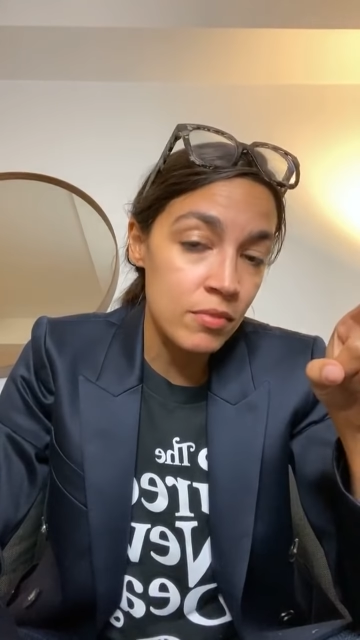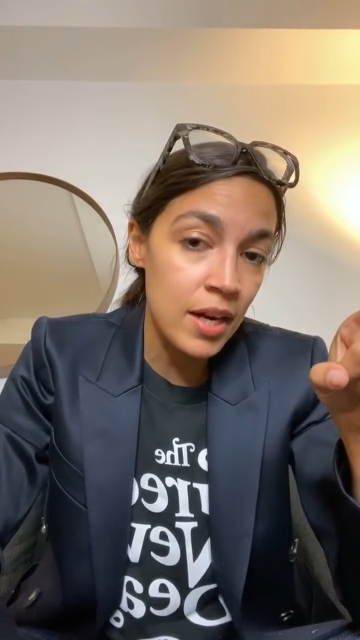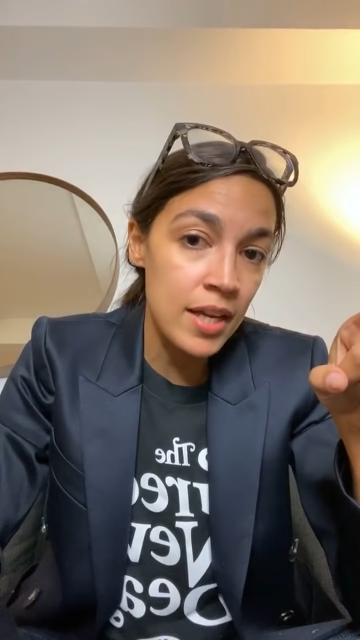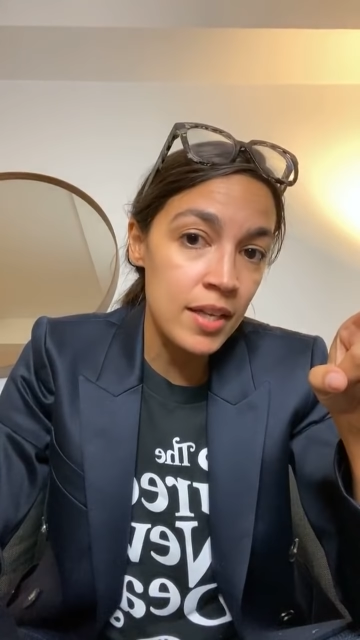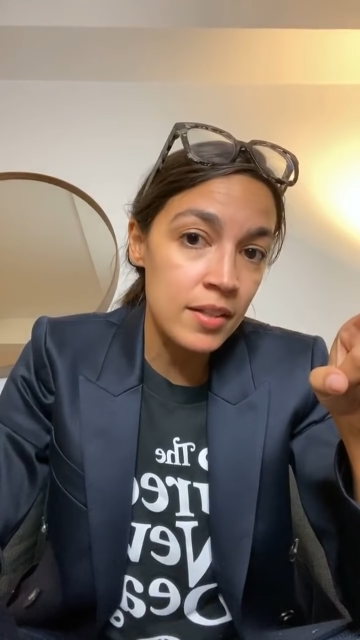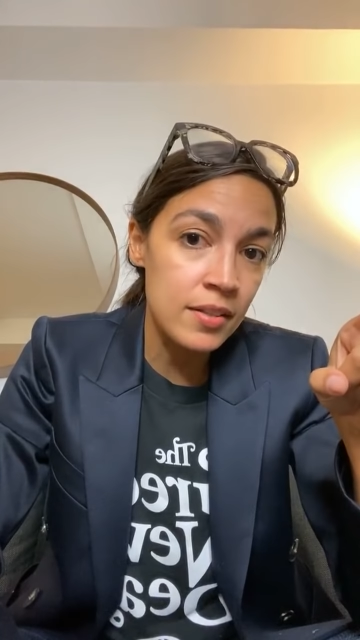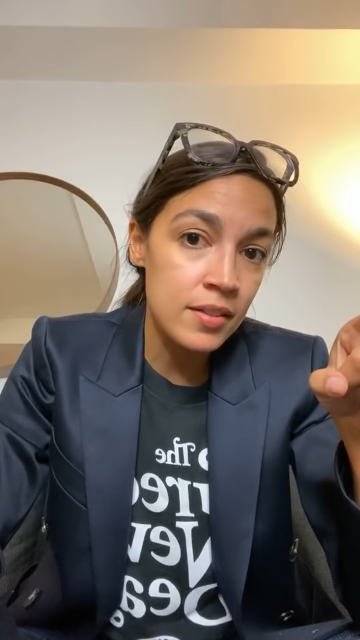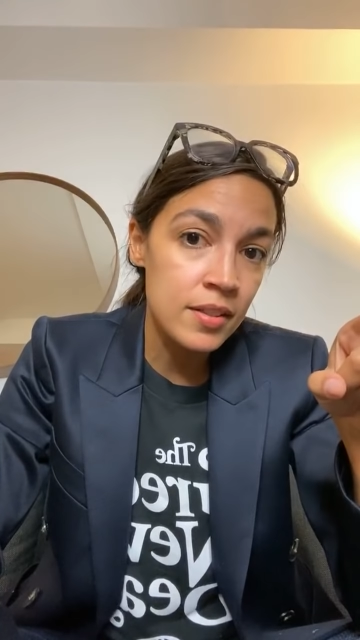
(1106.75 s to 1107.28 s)

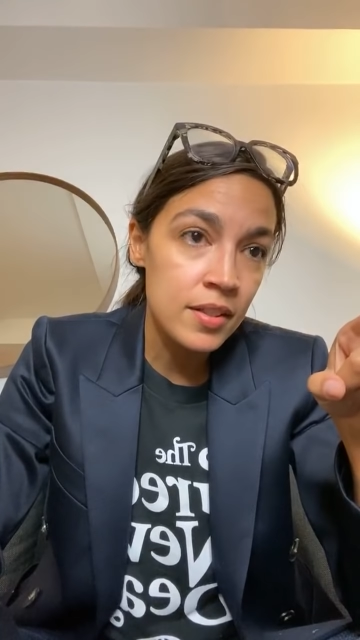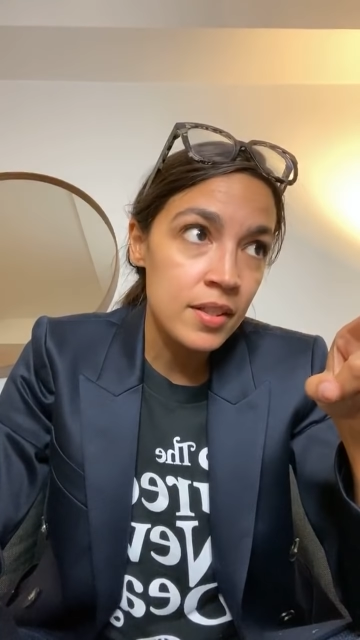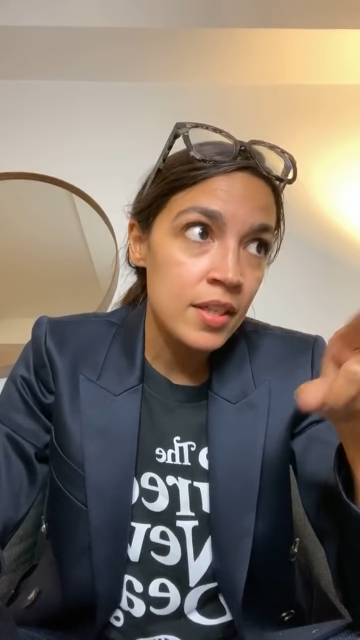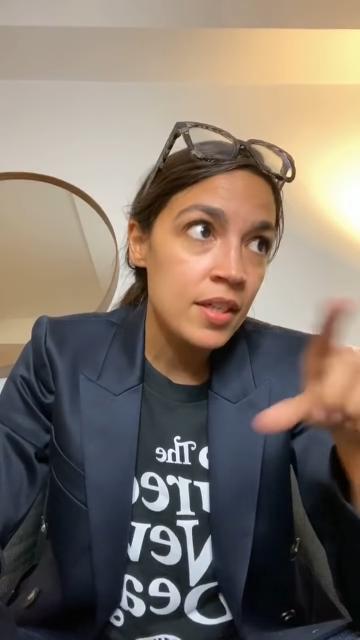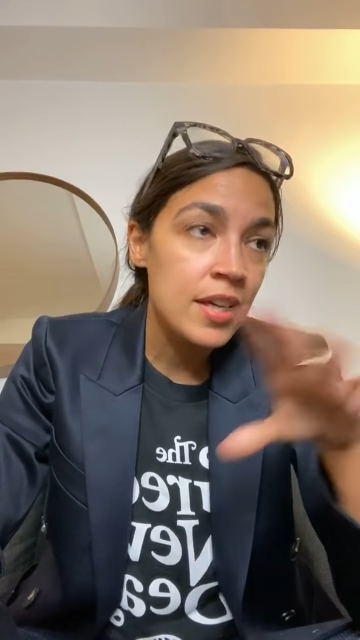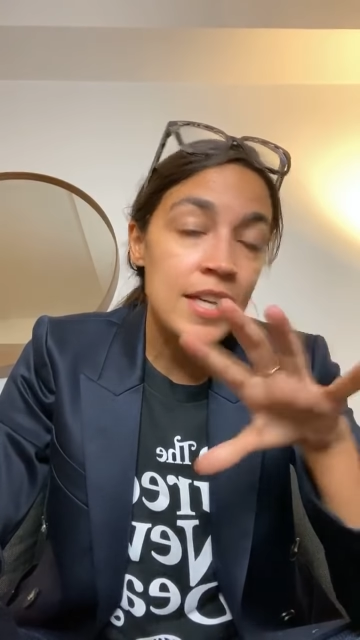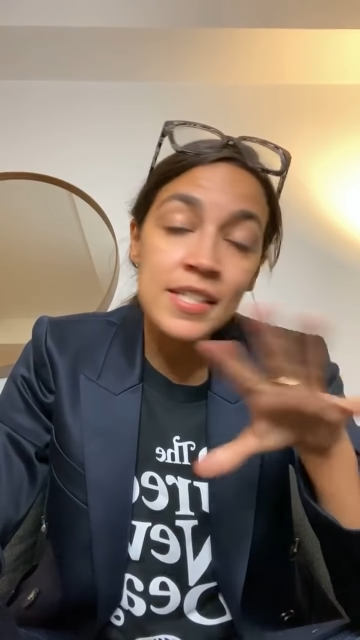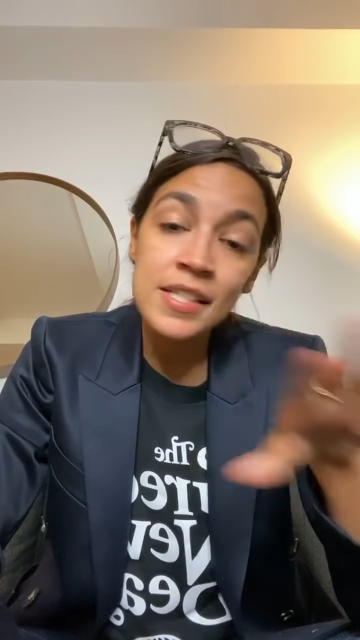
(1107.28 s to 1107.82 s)
right?
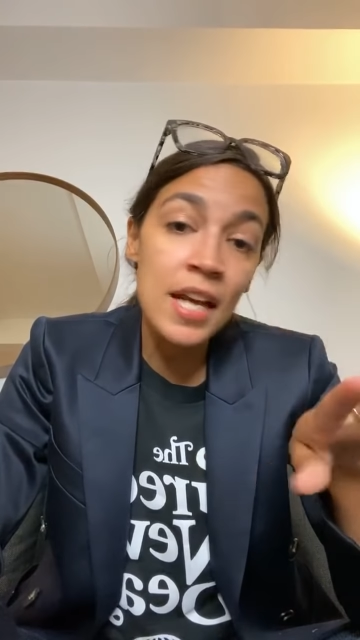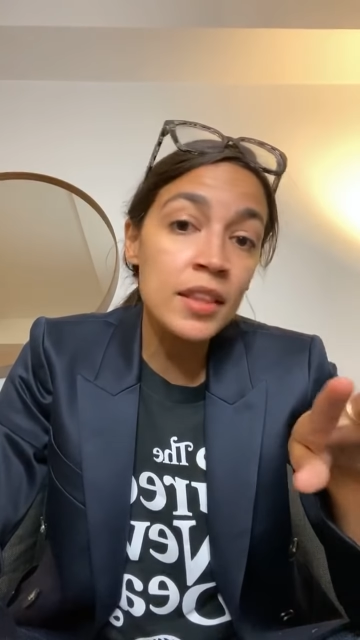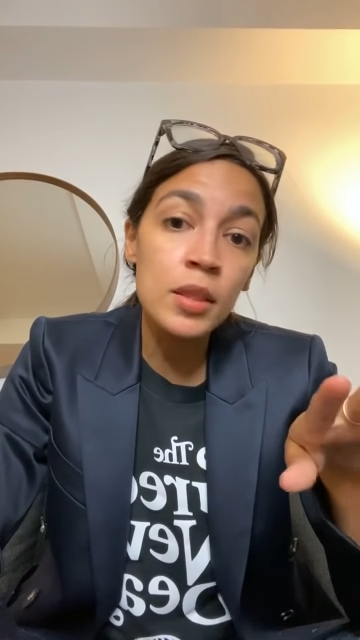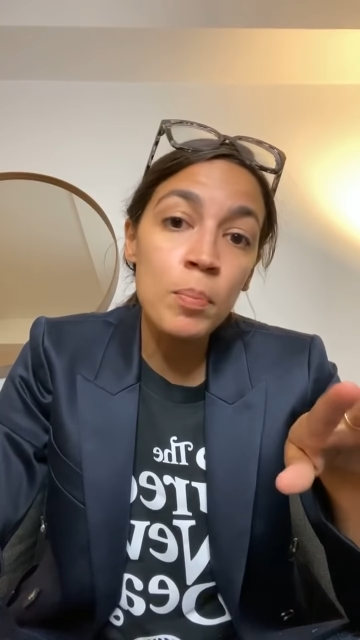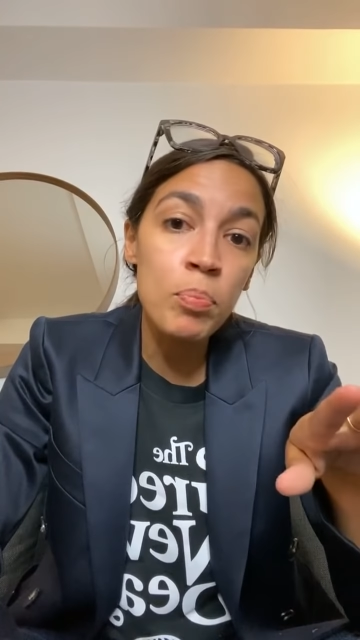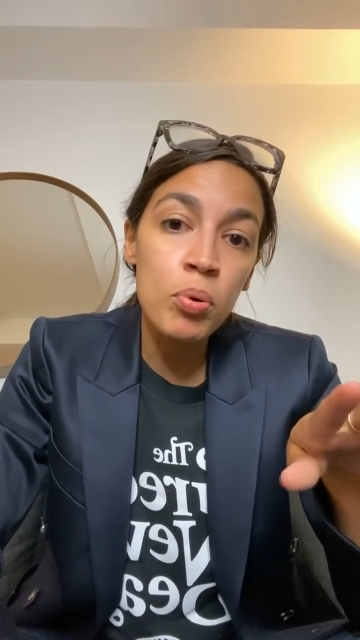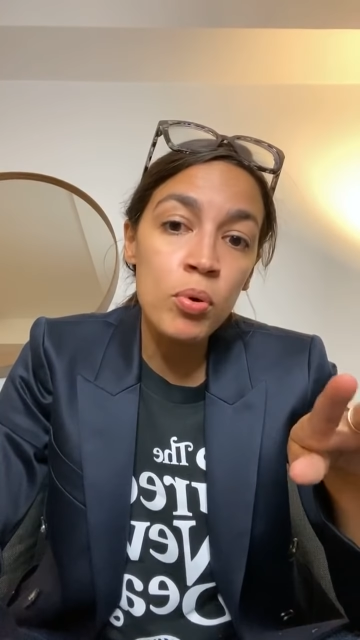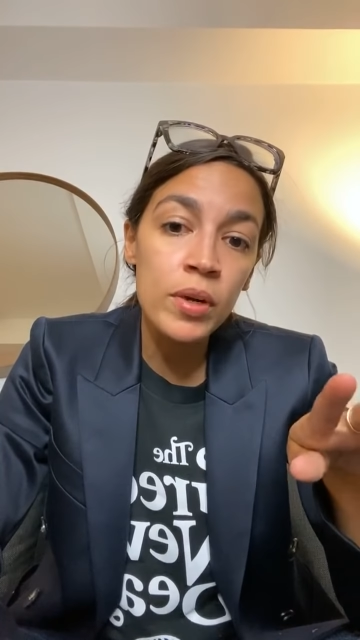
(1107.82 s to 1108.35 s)
It's not
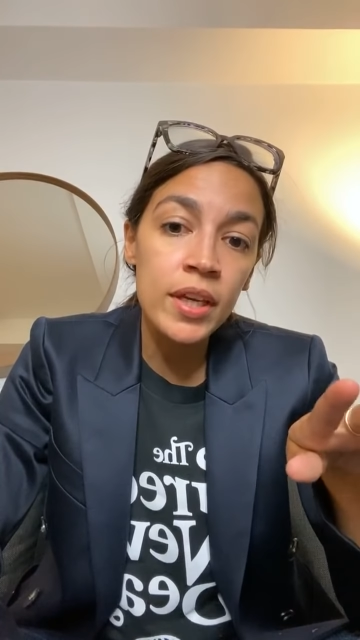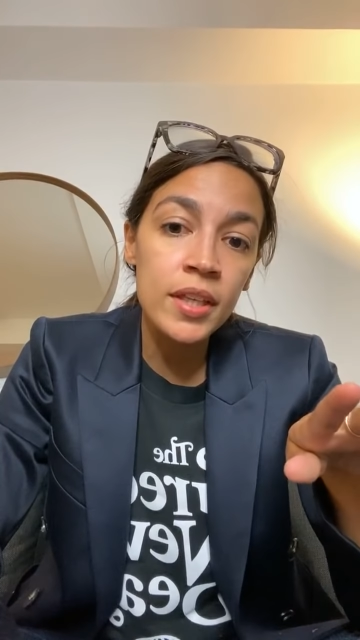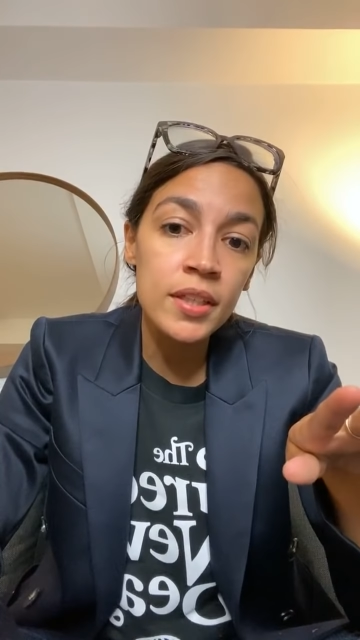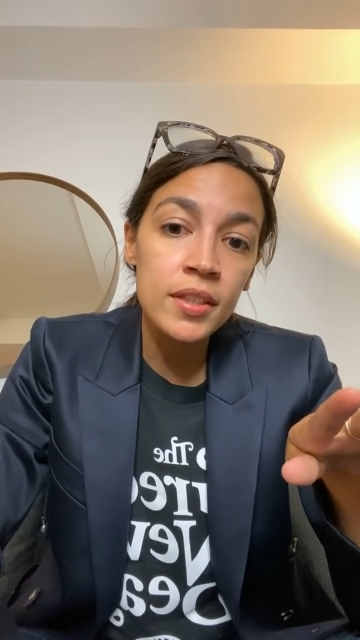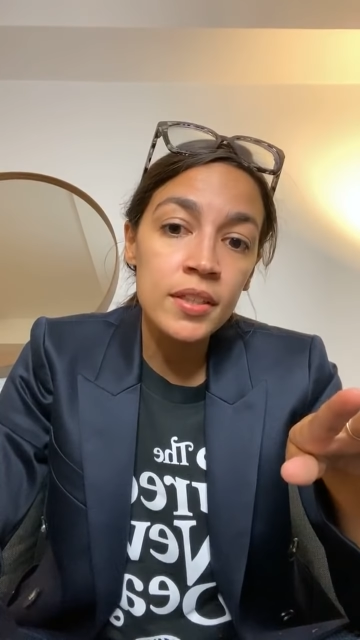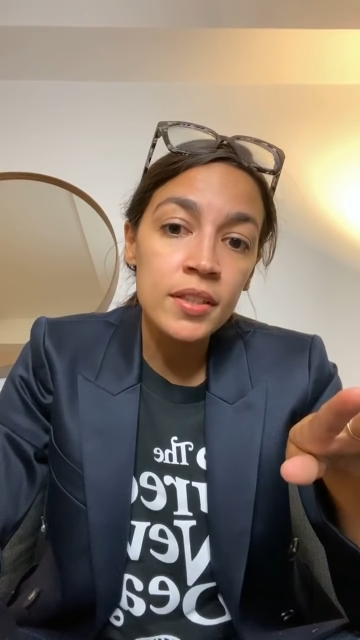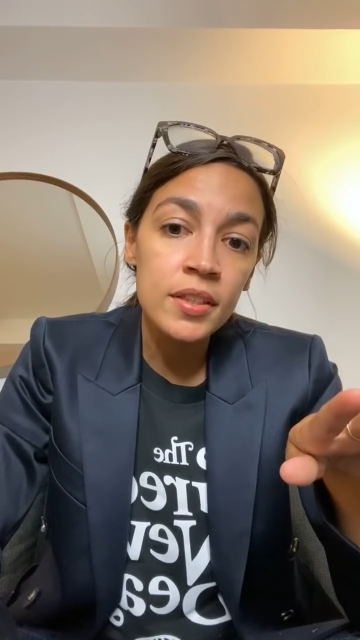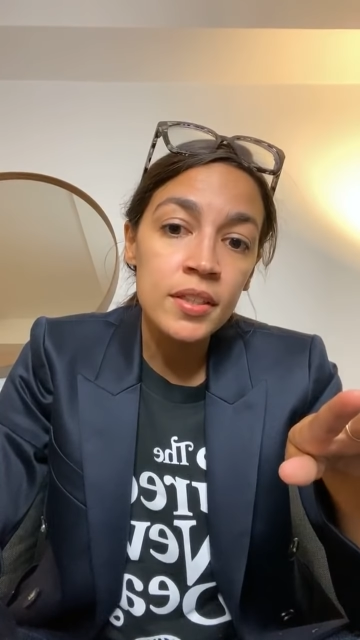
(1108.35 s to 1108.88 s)
the point.